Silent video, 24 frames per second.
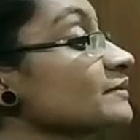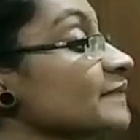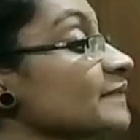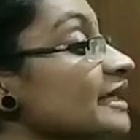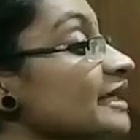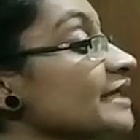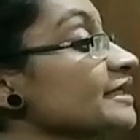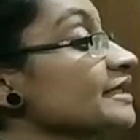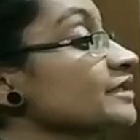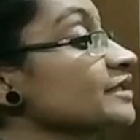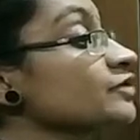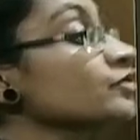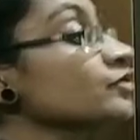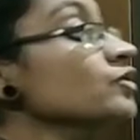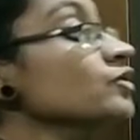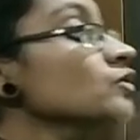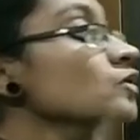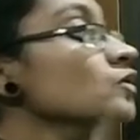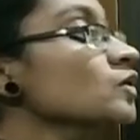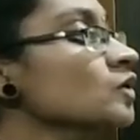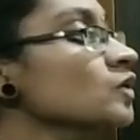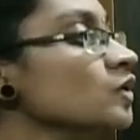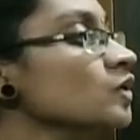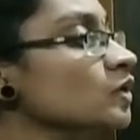made
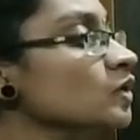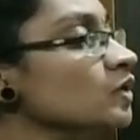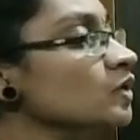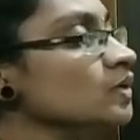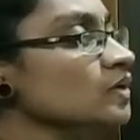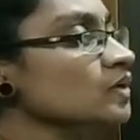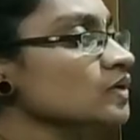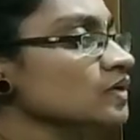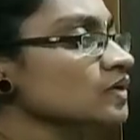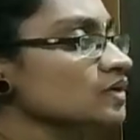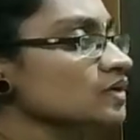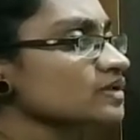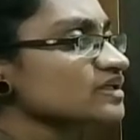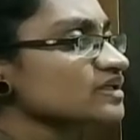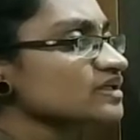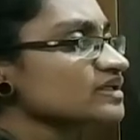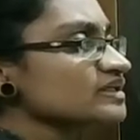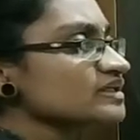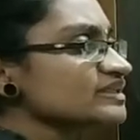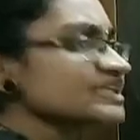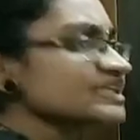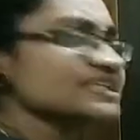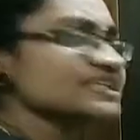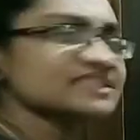into
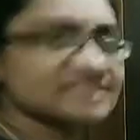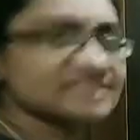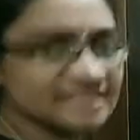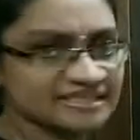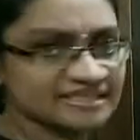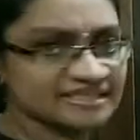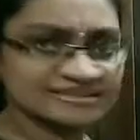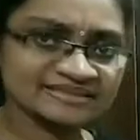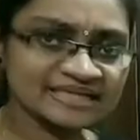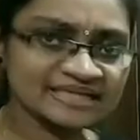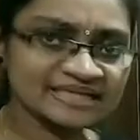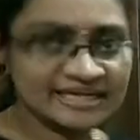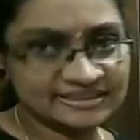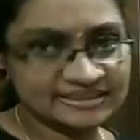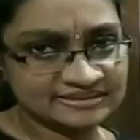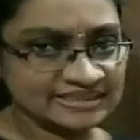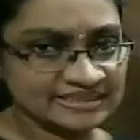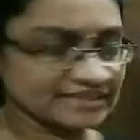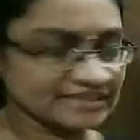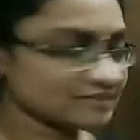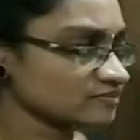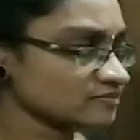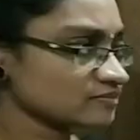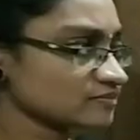thin sheets, like
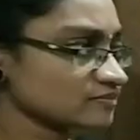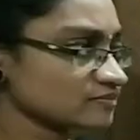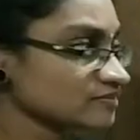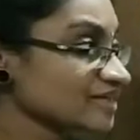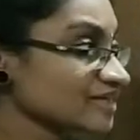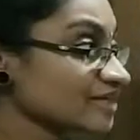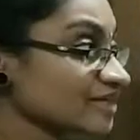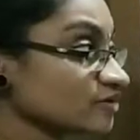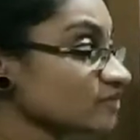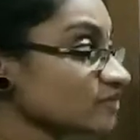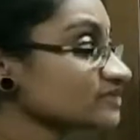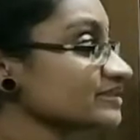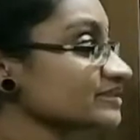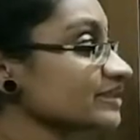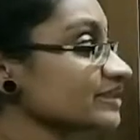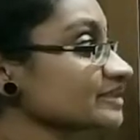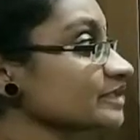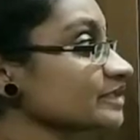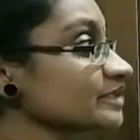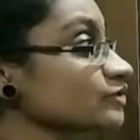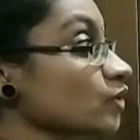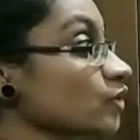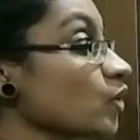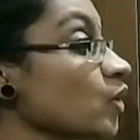that. We are not saying
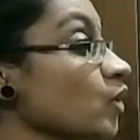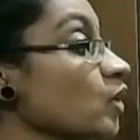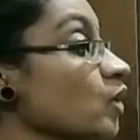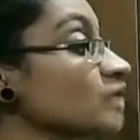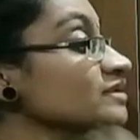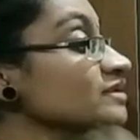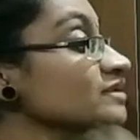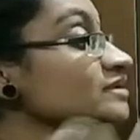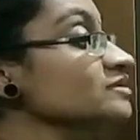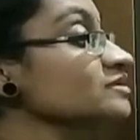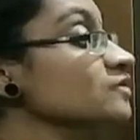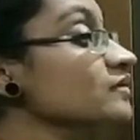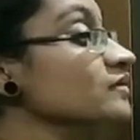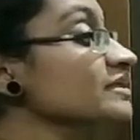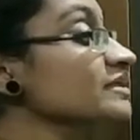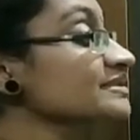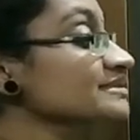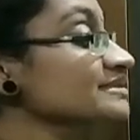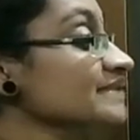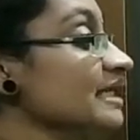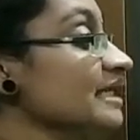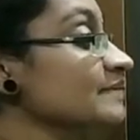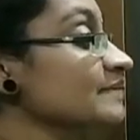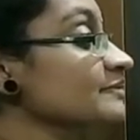that all the
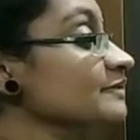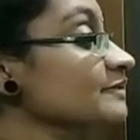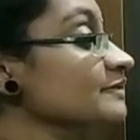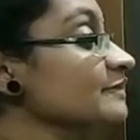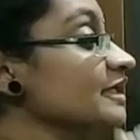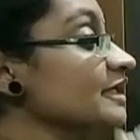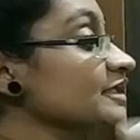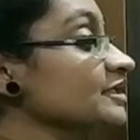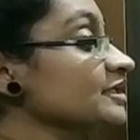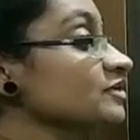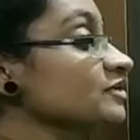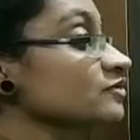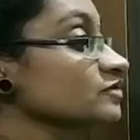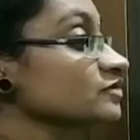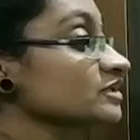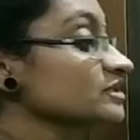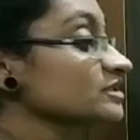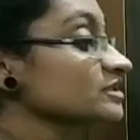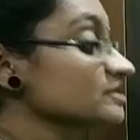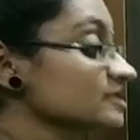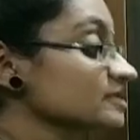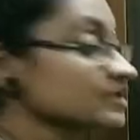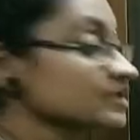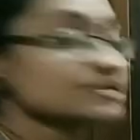solids can be made into
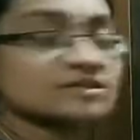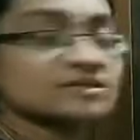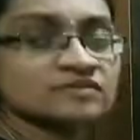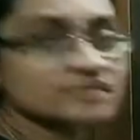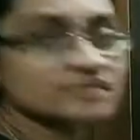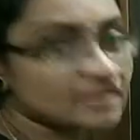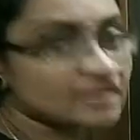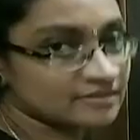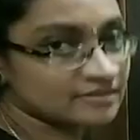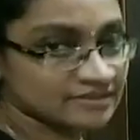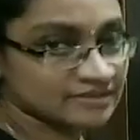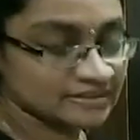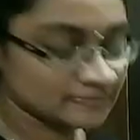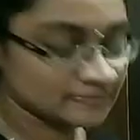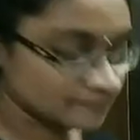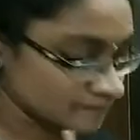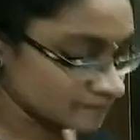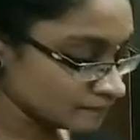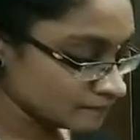thin sheets or nothing.